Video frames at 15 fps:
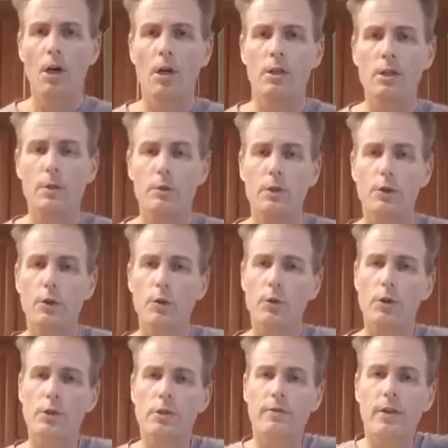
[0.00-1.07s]
So it's
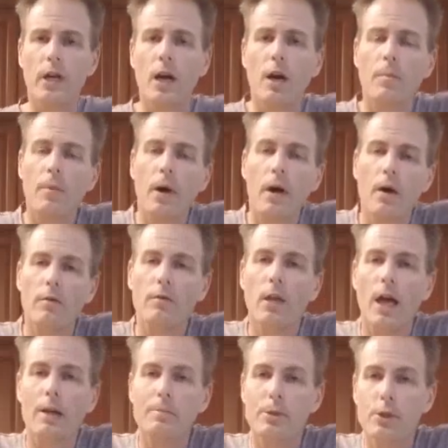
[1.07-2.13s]
2/3 of a cup of
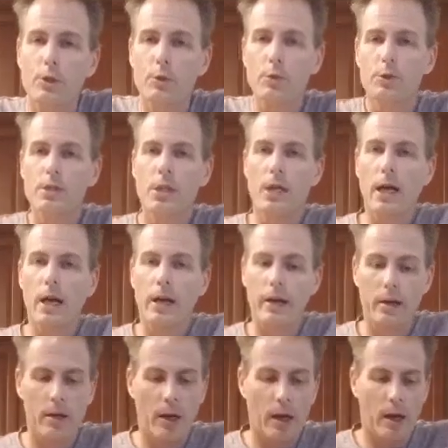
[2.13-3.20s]
lime juice that
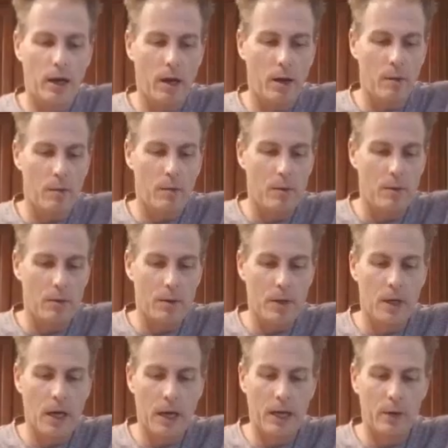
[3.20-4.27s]
I
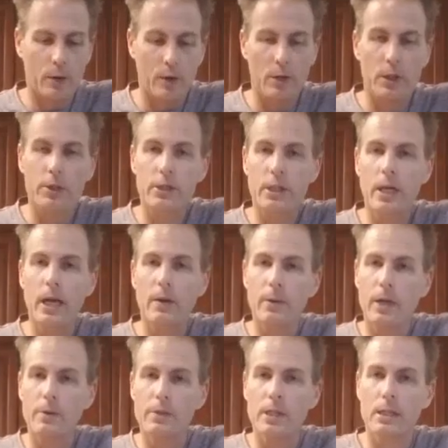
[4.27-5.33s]
got out earlier today
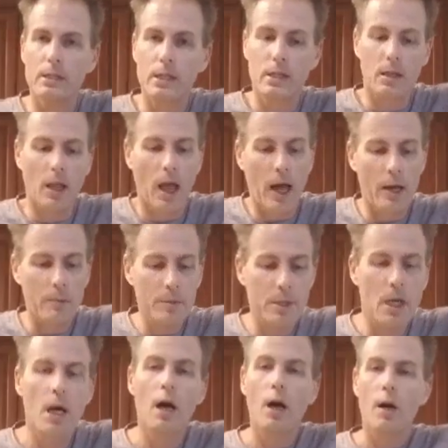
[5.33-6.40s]
when I was zesting the limes.
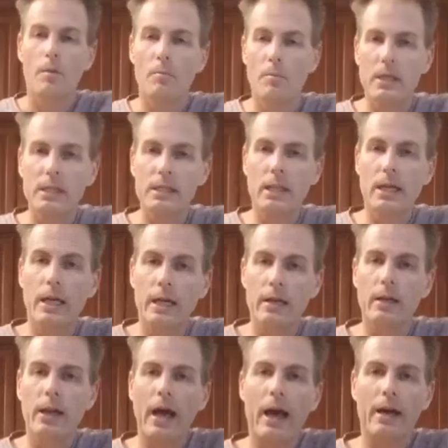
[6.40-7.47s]
Mix it
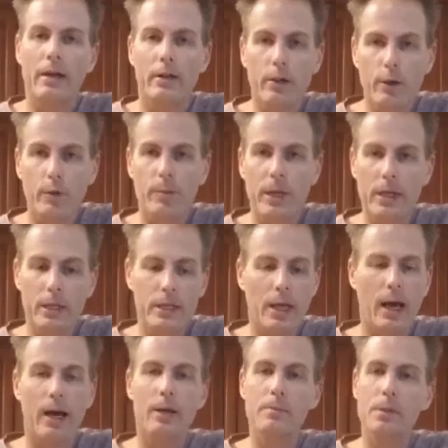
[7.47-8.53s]
in, add it a little bit at a
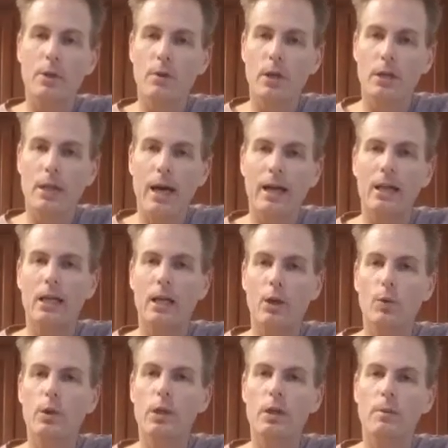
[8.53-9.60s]
time so that that
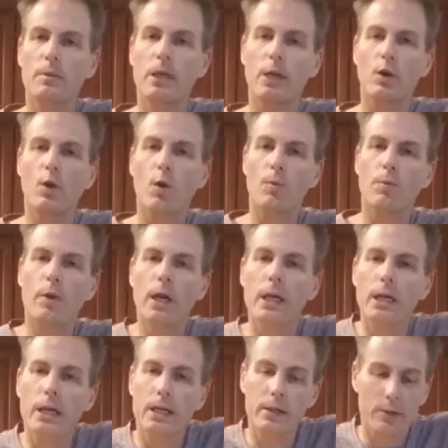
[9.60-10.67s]
liquid could be
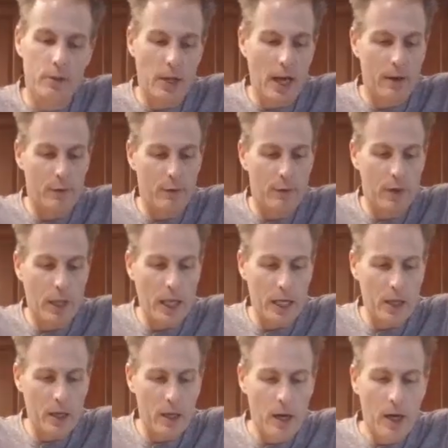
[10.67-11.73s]
incorporated into that filling.